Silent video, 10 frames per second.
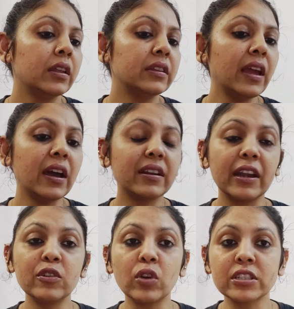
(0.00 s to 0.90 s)
they are
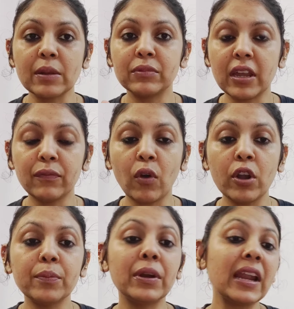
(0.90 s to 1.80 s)
ready to accept their
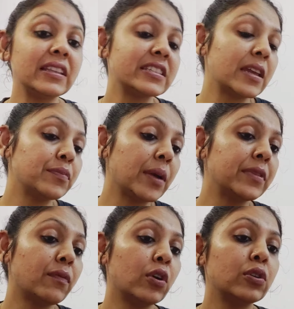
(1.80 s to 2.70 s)
fault, but at the same
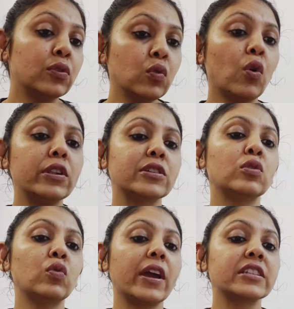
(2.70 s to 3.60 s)
time they want you
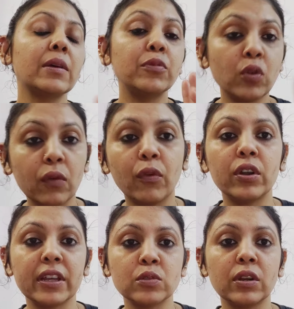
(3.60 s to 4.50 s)
also to accept your
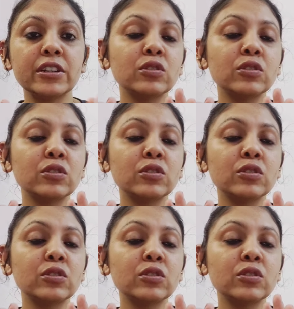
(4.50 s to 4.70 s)
fault as well.